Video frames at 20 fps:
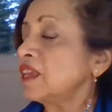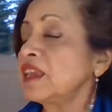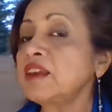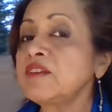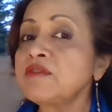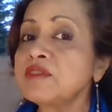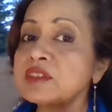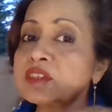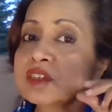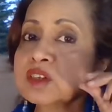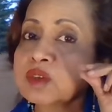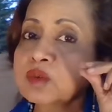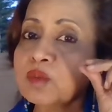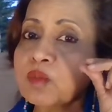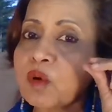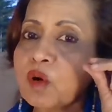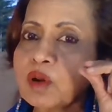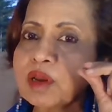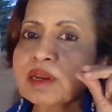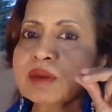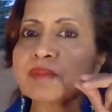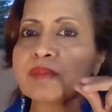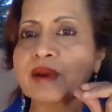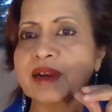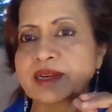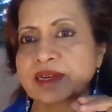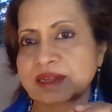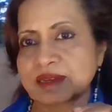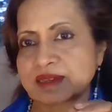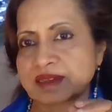even smaller
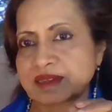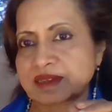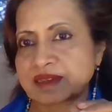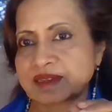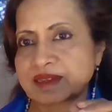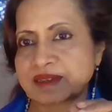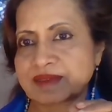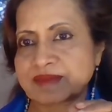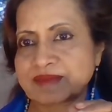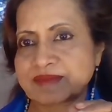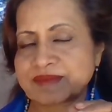particles.